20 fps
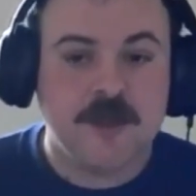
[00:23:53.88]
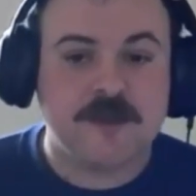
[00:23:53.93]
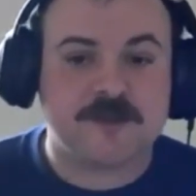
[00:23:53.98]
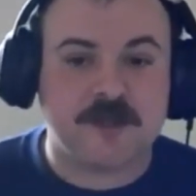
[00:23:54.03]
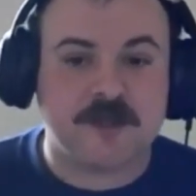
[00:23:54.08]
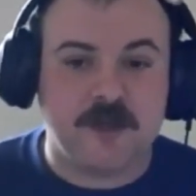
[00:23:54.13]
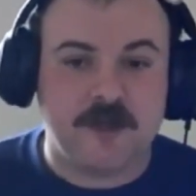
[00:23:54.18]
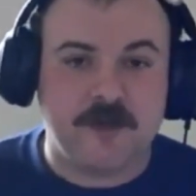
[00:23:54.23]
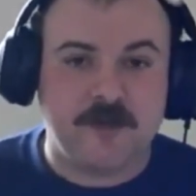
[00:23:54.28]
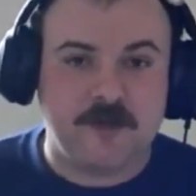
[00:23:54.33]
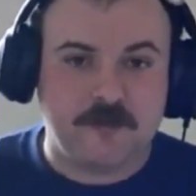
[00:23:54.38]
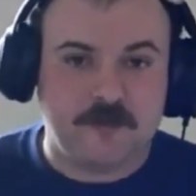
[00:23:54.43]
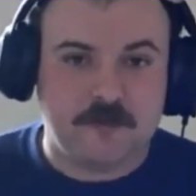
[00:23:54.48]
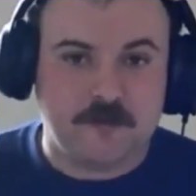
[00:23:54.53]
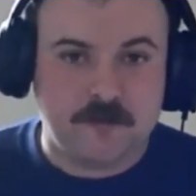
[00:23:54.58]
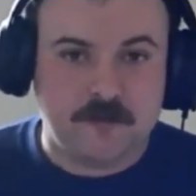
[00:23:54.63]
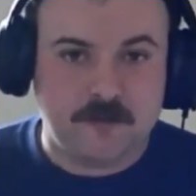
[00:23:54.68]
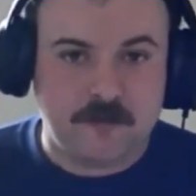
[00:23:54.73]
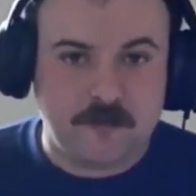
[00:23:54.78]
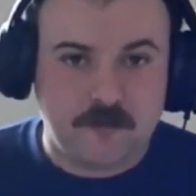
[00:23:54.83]
So
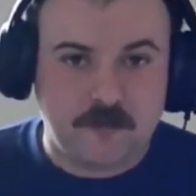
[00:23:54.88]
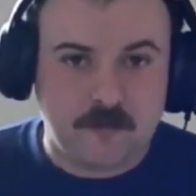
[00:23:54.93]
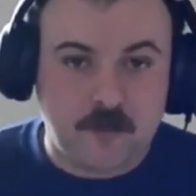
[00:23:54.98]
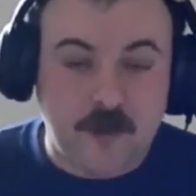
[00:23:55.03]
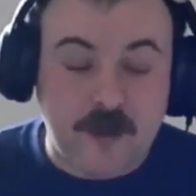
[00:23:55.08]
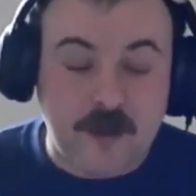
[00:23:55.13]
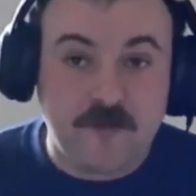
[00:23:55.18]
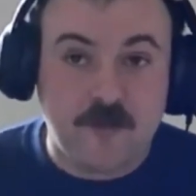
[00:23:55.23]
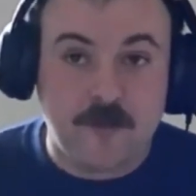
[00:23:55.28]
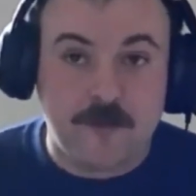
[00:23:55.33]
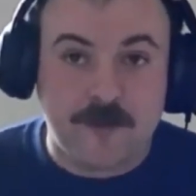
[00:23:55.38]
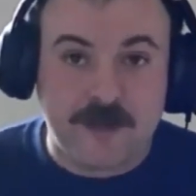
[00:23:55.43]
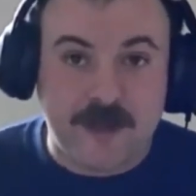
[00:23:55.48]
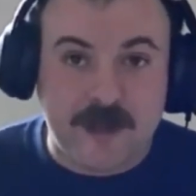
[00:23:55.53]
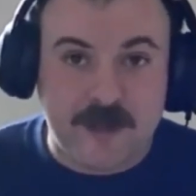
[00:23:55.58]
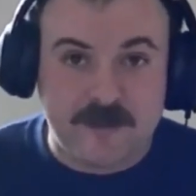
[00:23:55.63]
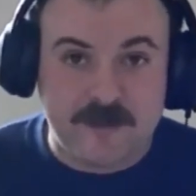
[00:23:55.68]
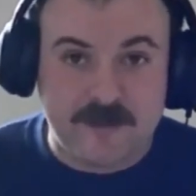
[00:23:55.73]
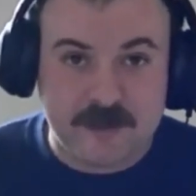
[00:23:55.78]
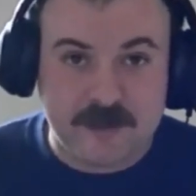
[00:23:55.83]
where are we
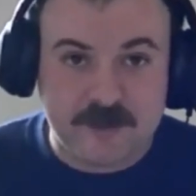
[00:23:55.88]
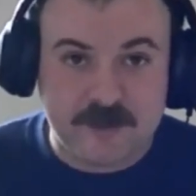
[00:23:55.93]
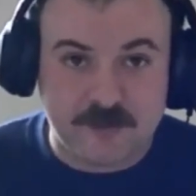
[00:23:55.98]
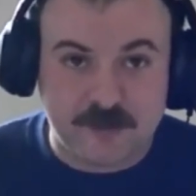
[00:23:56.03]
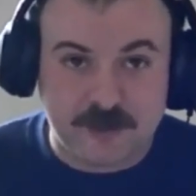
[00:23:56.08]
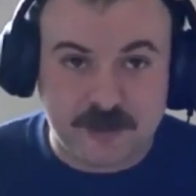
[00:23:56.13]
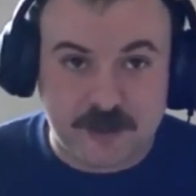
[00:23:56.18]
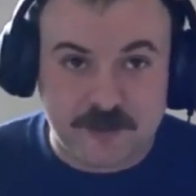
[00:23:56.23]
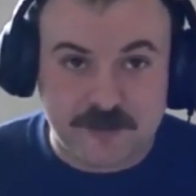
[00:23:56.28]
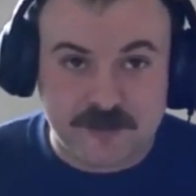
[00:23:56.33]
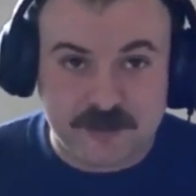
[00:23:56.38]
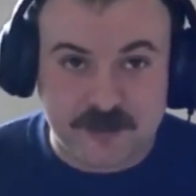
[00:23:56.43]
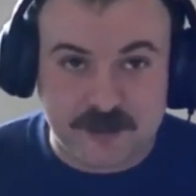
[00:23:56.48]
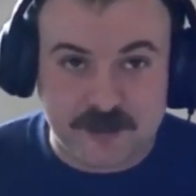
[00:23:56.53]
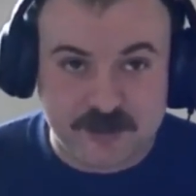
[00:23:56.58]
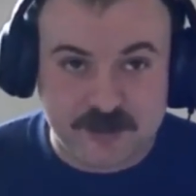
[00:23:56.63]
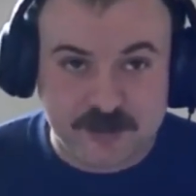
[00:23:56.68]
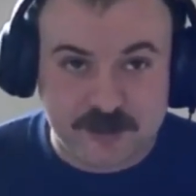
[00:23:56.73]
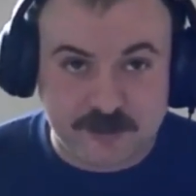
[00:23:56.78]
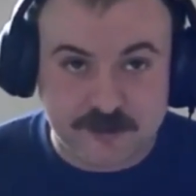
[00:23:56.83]
at in national
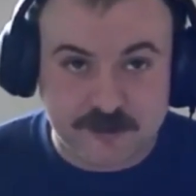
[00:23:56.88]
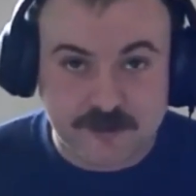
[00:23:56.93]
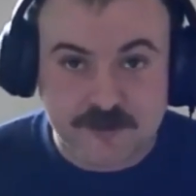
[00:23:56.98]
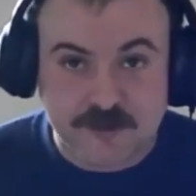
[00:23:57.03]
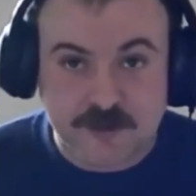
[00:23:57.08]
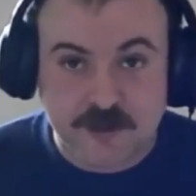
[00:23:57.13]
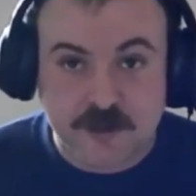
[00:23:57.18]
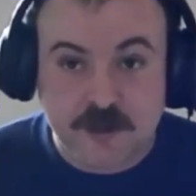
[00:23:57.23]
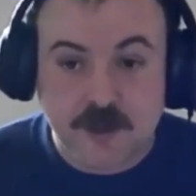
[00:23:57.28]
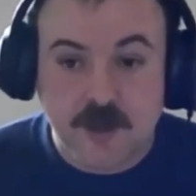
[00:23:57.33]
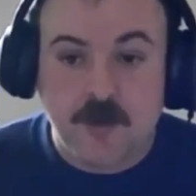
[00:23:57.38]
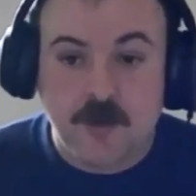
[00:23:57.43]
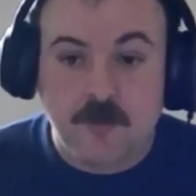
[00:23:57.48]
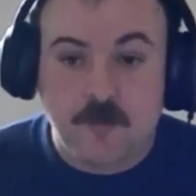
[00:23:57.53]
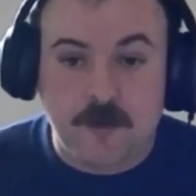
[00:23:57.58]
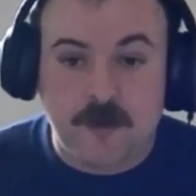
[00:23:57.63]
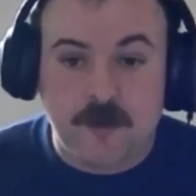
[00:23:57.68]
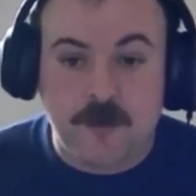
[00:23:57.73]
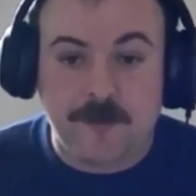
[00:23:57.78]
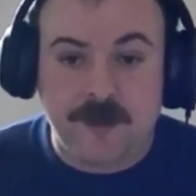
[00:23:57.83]
negotiations?
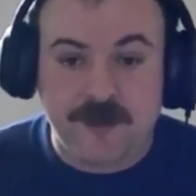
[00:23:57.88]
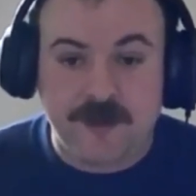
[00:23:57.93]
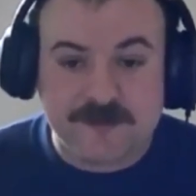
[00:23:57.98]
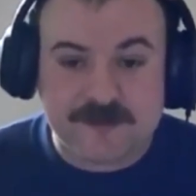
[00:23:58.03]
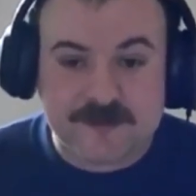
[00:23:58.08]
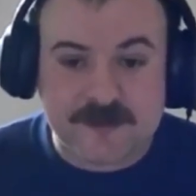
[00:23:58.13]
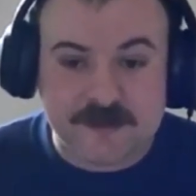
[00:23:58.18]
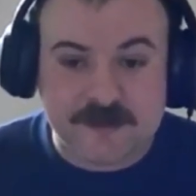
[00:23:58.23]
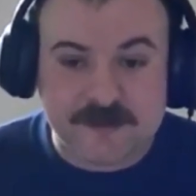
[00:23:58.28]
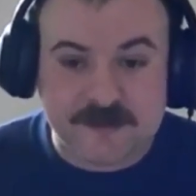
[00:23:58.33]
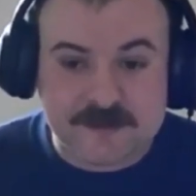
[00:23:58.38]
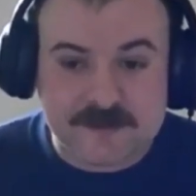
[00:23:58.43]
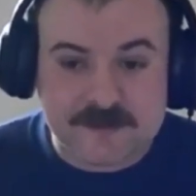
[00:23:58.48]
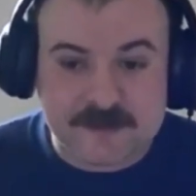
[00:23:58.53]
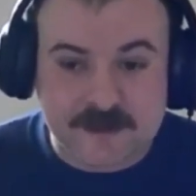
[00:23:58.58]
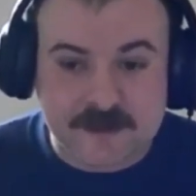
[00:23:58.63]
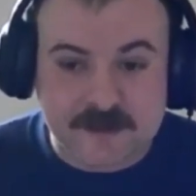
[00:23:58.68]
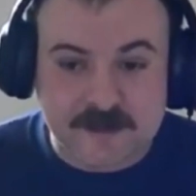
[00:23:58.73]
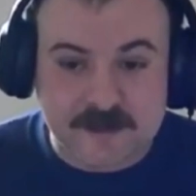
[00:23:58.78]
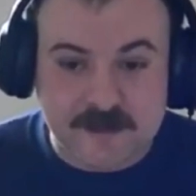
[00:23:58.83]
Well, my understanding
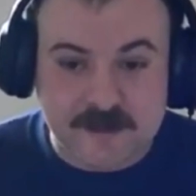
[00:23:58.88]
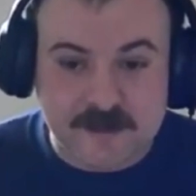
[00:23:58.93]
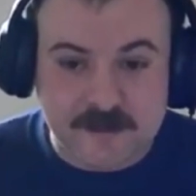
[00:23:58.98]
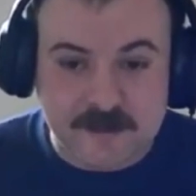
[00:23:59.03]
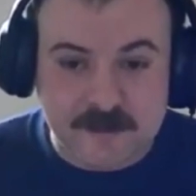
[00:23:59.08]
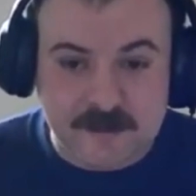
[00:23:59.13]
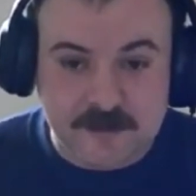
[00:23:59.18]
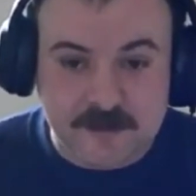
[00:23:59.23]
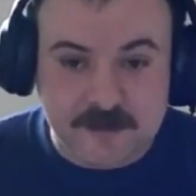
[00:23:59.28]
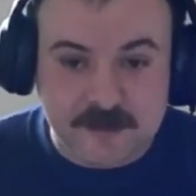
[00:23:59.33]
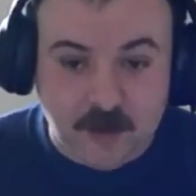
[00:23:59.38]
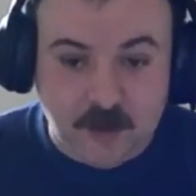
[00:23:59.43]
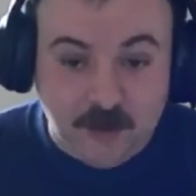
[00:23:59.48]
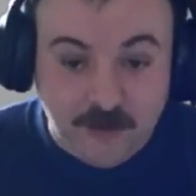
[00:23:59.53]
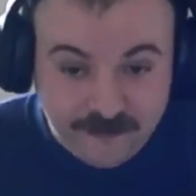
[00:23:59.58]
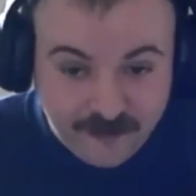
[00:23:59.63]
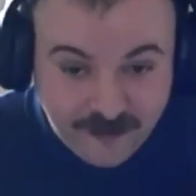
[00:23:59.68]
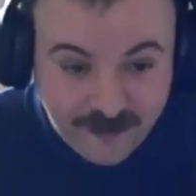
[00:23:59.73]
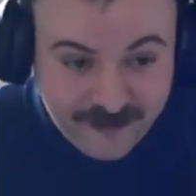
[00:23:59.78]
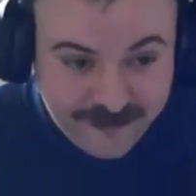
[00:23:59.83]
is the
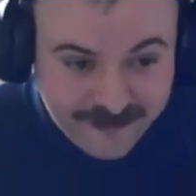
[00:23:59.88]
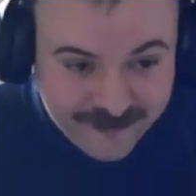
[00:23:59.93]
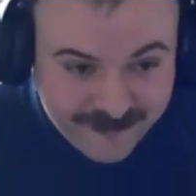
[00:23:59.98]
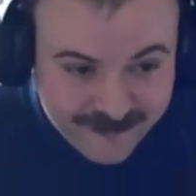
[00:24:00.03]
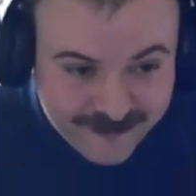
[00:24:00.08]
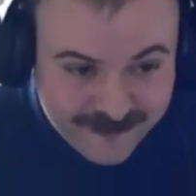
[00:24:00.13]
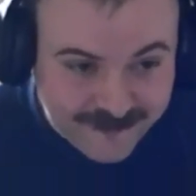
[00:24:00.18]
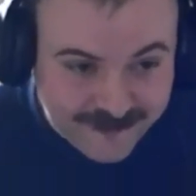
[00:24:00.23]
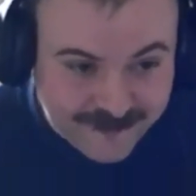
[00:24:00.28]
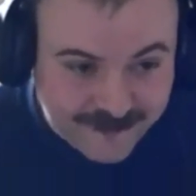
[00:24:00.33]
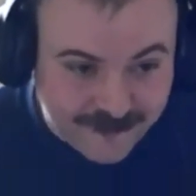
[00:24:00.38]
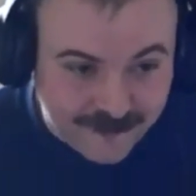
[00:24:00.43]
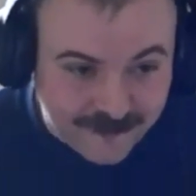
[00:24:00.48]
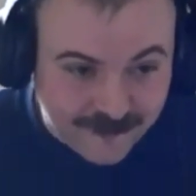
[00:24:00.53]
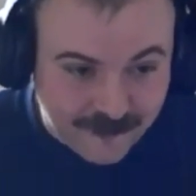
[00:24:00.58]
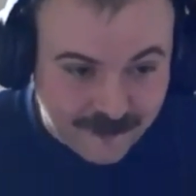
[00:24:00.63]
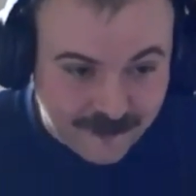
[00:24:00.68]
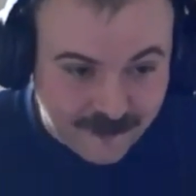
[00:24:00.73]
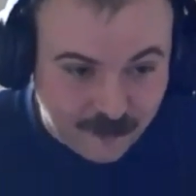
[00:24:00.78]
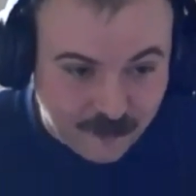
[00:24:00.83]
offer
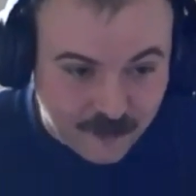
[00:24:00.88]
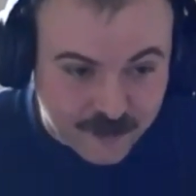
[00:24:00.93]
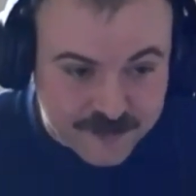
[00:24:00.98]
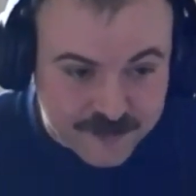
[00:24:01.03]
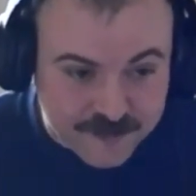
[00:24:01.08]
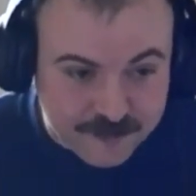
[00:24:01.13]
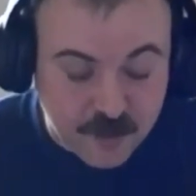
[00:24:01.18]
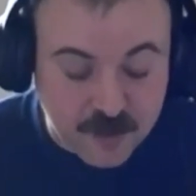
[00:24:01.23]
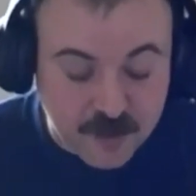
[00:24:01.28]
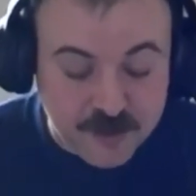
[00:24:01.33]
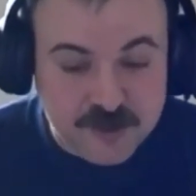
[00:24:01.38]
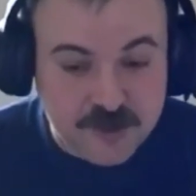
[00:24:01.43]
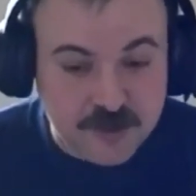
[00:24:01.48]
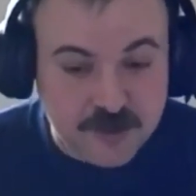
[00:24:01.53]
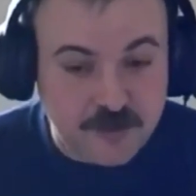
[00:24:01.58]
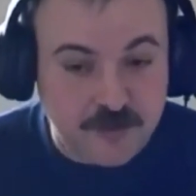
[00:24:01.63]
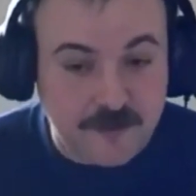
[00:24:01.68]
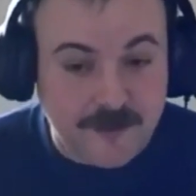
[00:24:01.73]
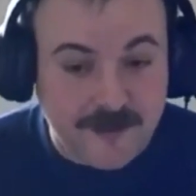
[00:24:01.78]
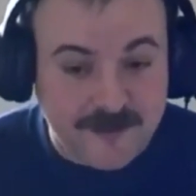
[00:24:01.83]
was put
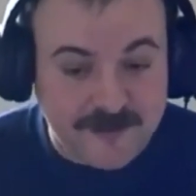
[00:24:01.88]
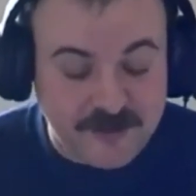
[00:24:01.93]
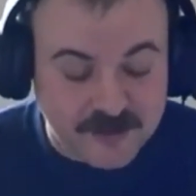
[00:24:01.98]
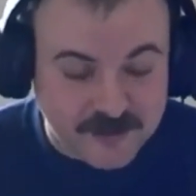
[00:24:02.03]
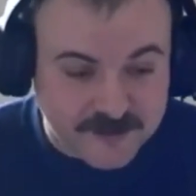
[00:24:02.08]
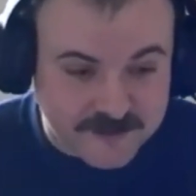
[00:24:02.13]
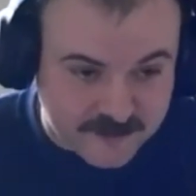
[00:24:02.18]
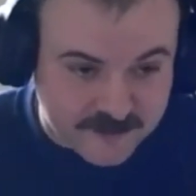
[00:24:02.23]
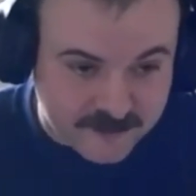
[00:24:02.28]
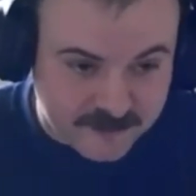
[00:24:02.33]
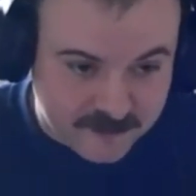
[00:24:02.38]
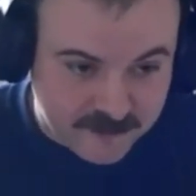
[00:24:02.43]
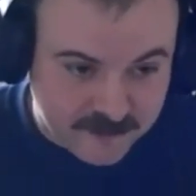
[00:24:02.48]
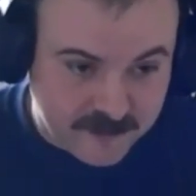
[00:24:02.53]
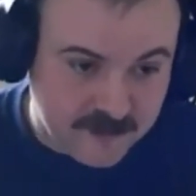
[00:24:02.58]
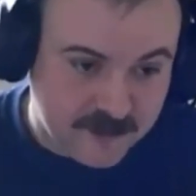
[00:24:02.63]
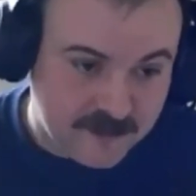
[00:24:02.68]
to HEC.